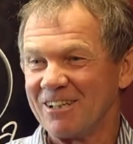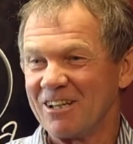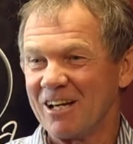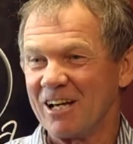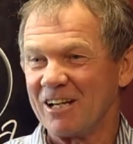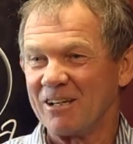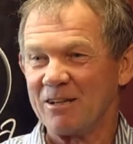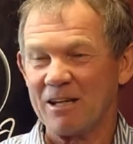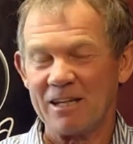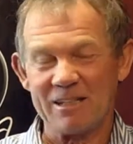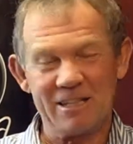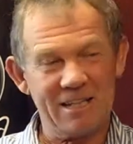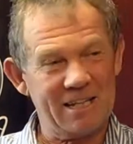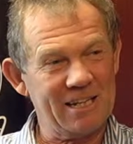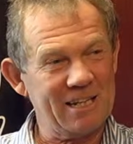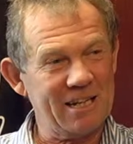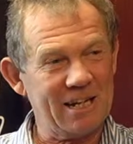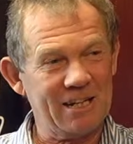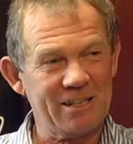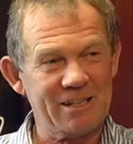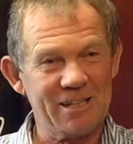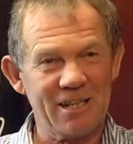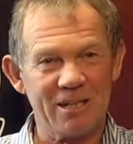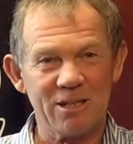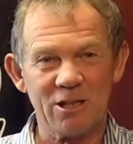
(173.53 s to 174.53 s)
And at
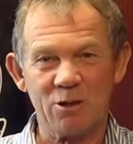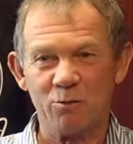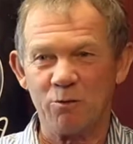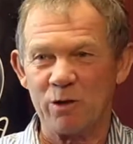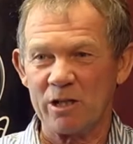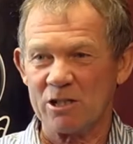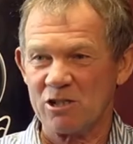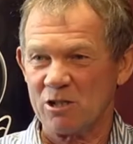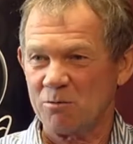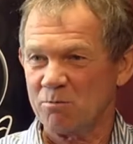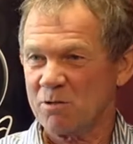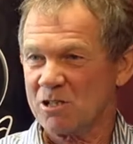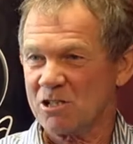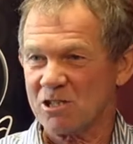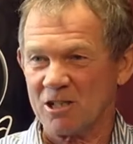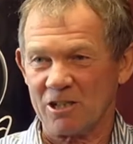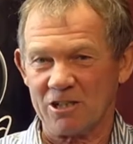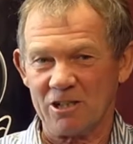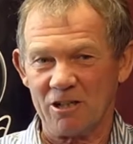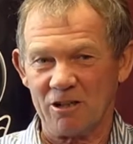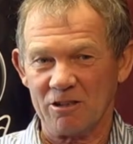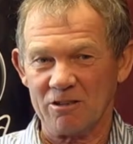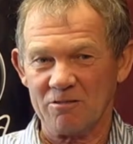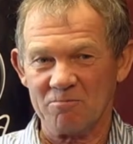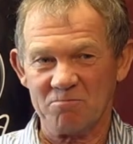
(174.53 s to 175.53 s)
the end of the week, she missed the
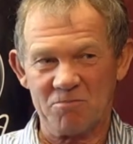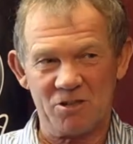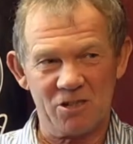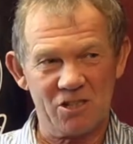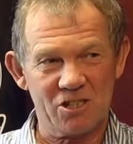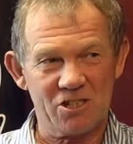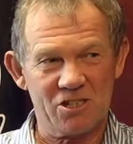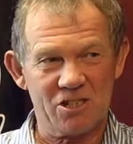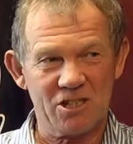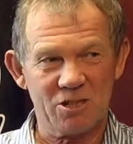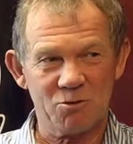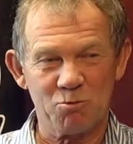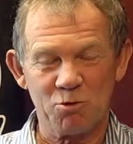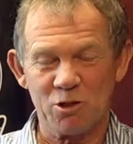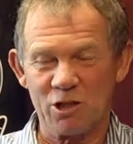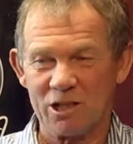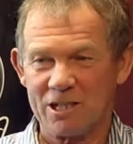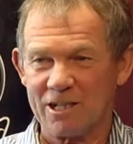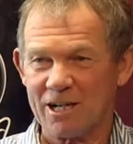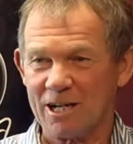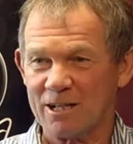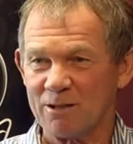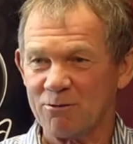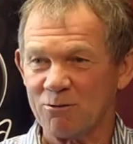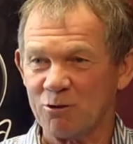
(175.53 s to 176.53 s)
cut, and she said, would you
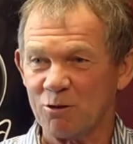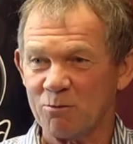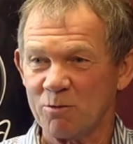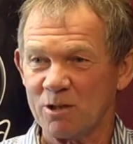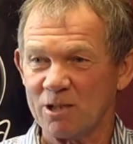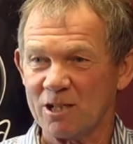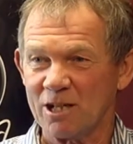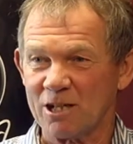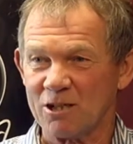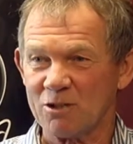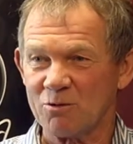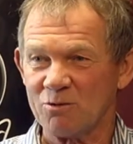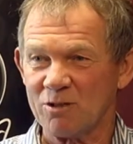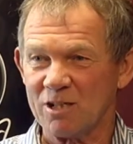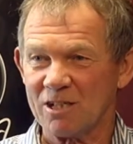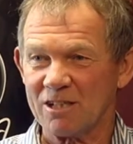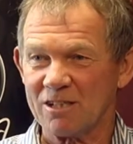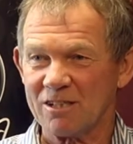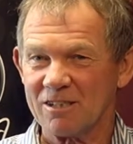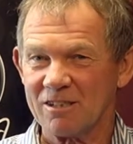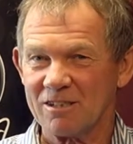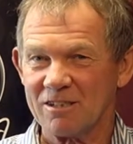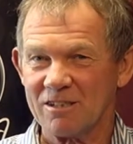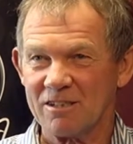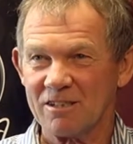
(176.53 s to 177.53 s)
caddy for me next week?
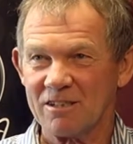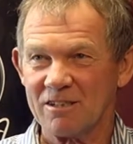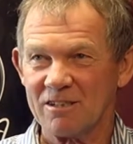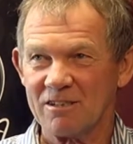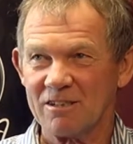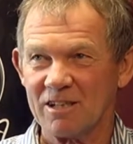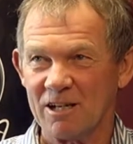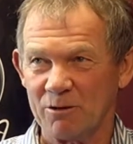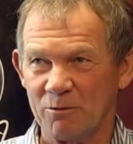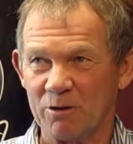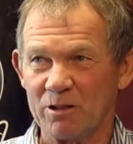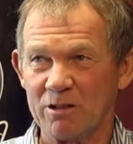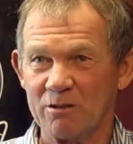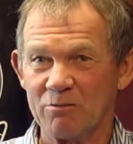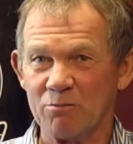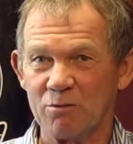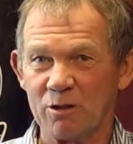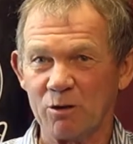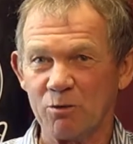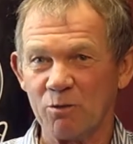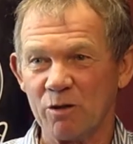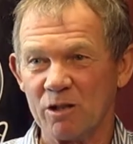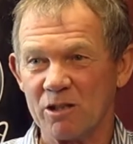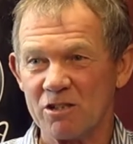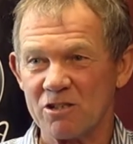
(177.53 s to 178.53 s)
And I went,
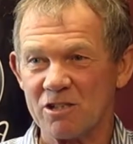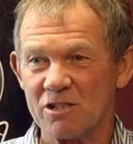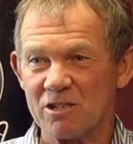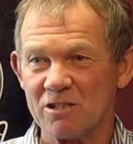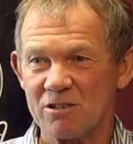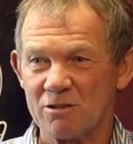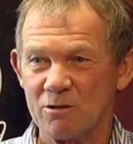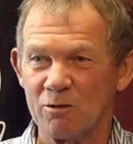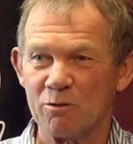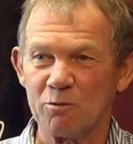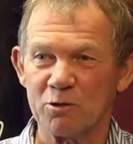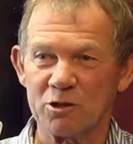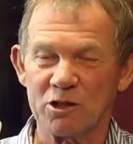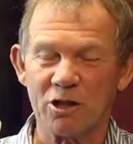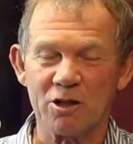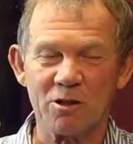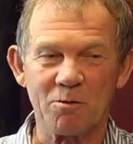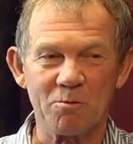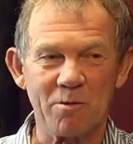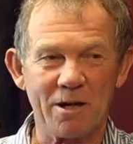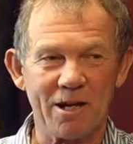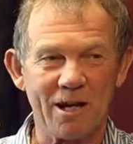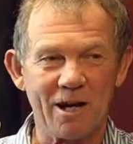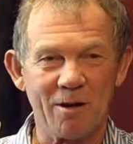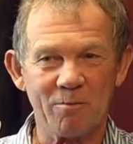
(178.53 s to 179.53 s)
well, where is it? She said, well, we're down
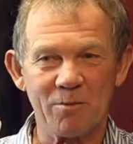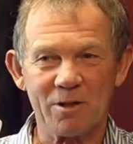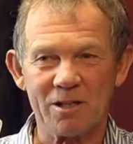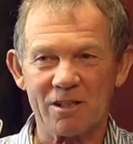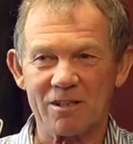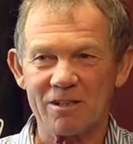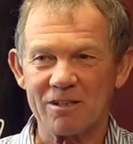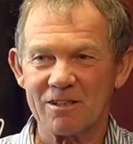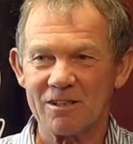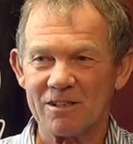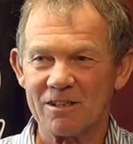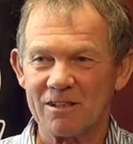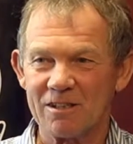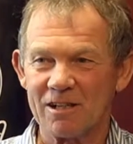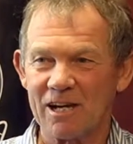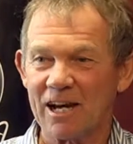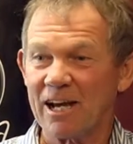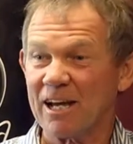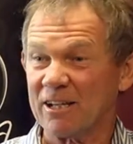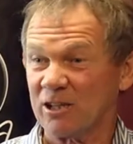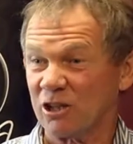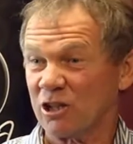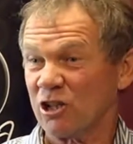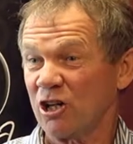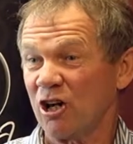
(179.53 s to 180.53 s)
in Miami. And I
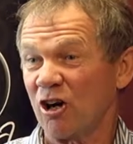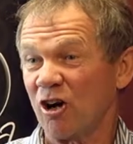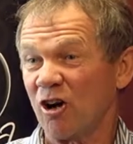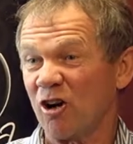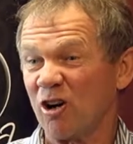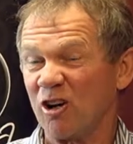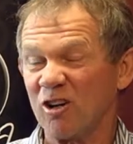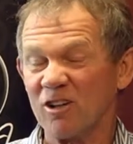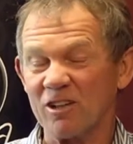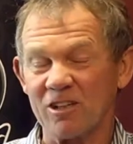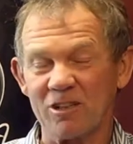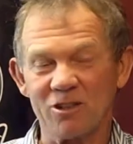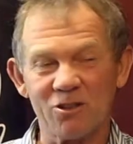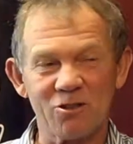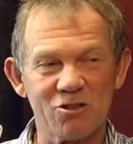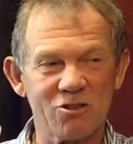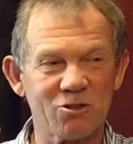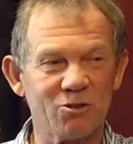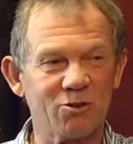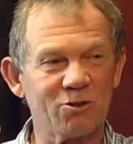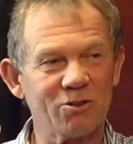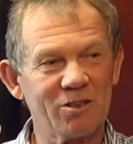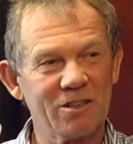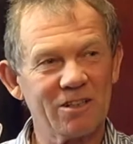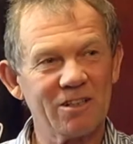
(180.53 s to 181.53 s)
had a car, you know,
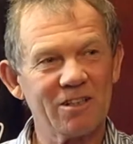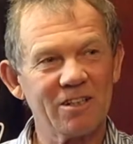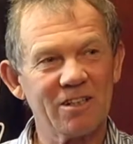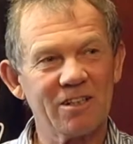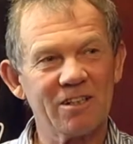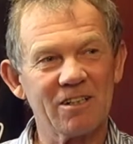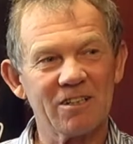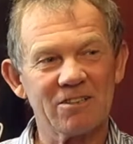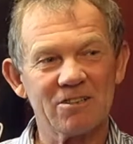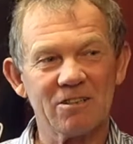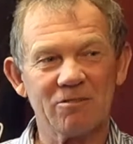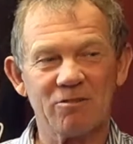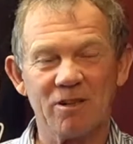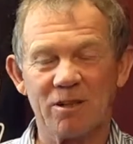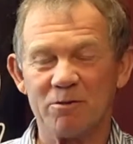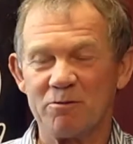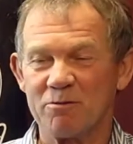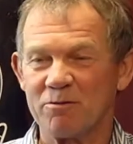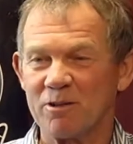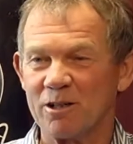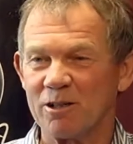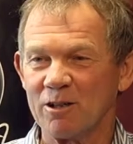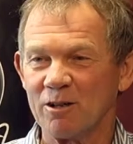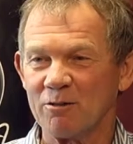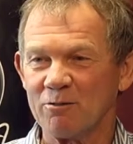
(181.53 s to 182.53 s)
so I said, right,
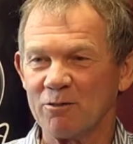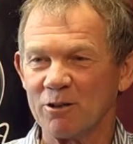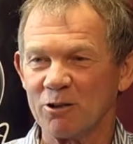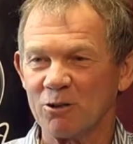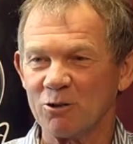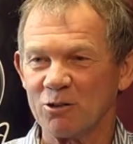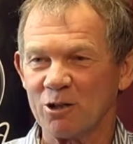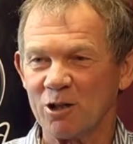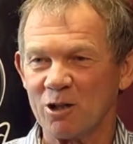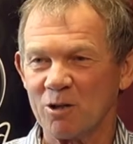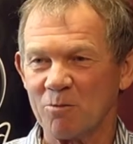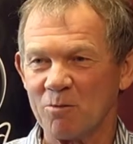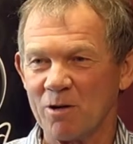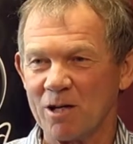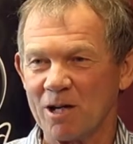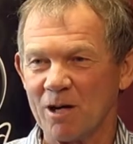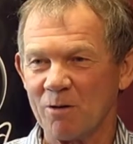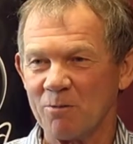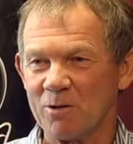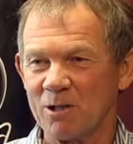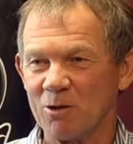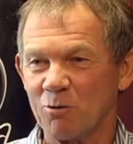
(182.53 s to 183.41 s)
fair enough, I'll go down to Miami.